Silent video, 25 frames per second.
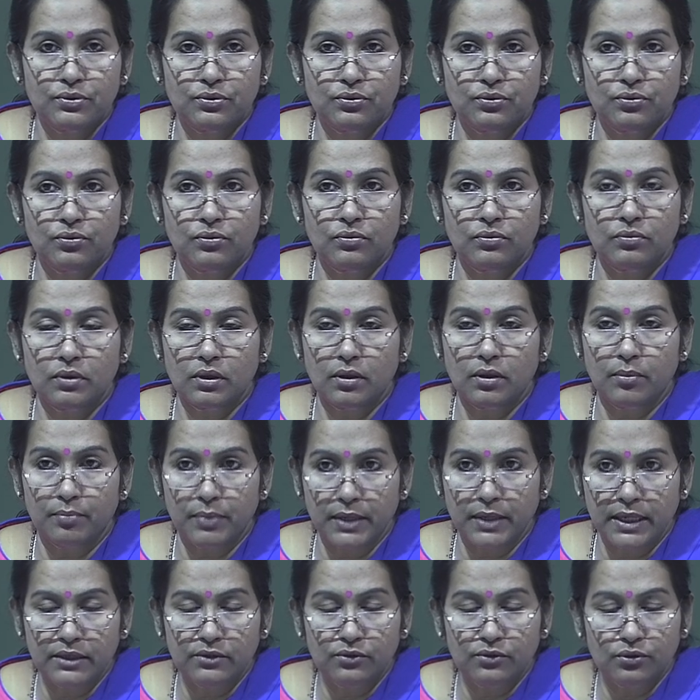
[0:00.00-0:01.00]
to
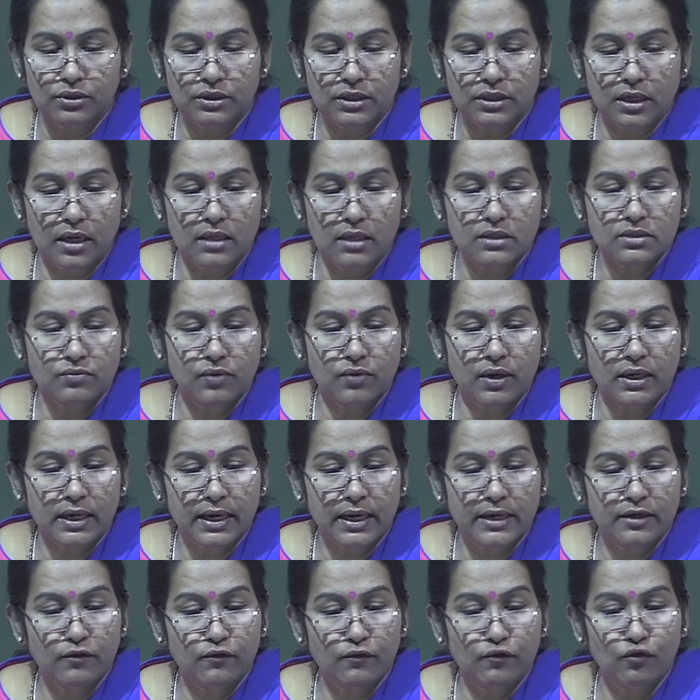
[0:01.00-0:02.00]
complete the task, what
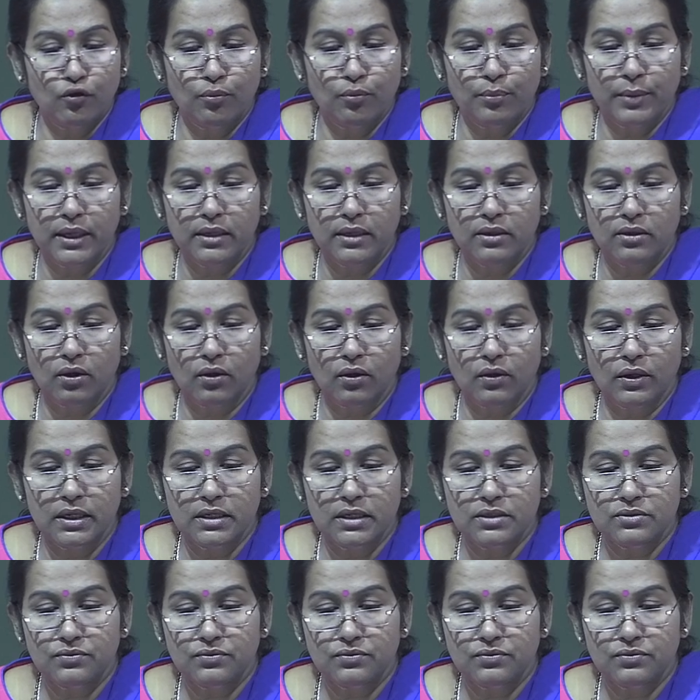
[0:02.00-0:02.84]
kind of domain knowledge